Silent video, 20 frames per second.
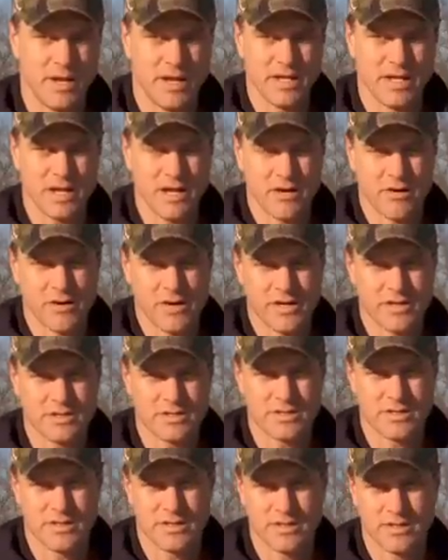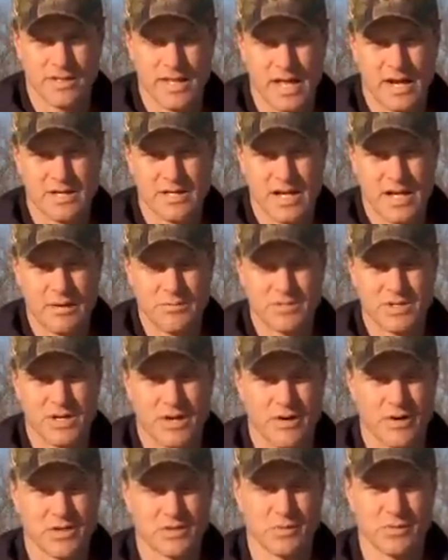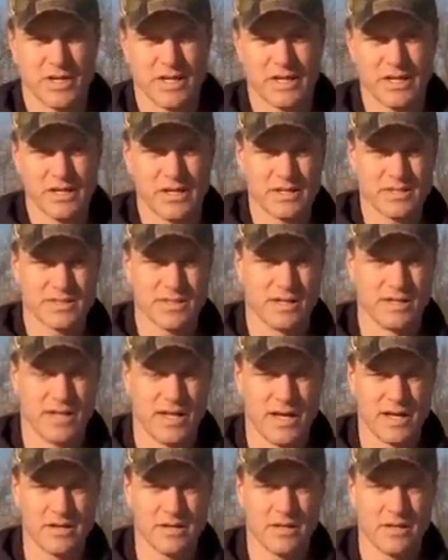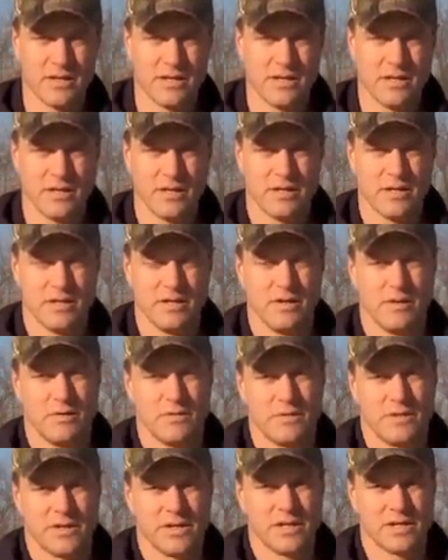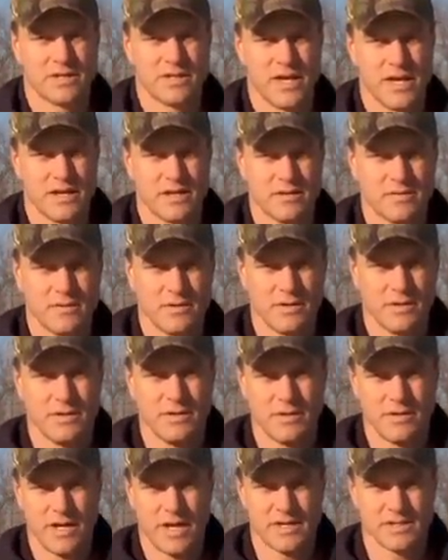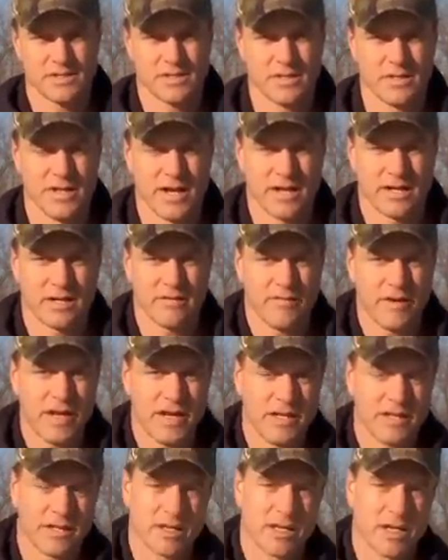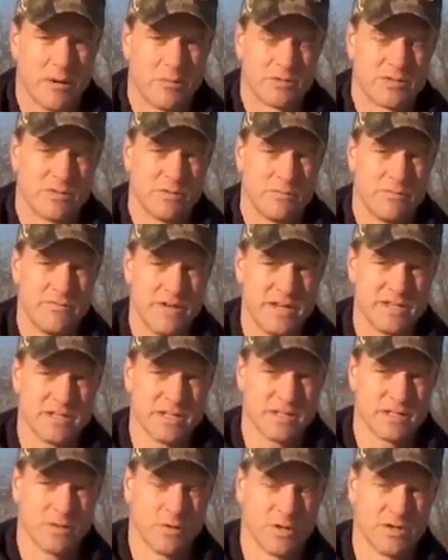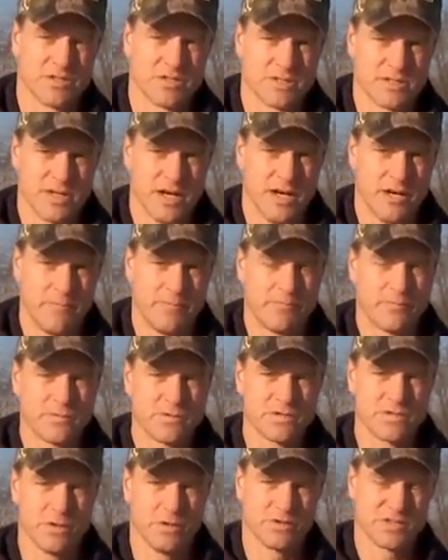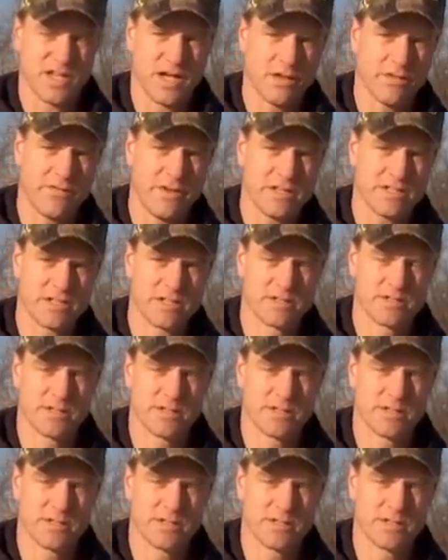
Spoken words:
bedding areas, a lot of times in areas where they can get sunlight. They get that nice conductive heating that comes from facing towards the sun. So south-facing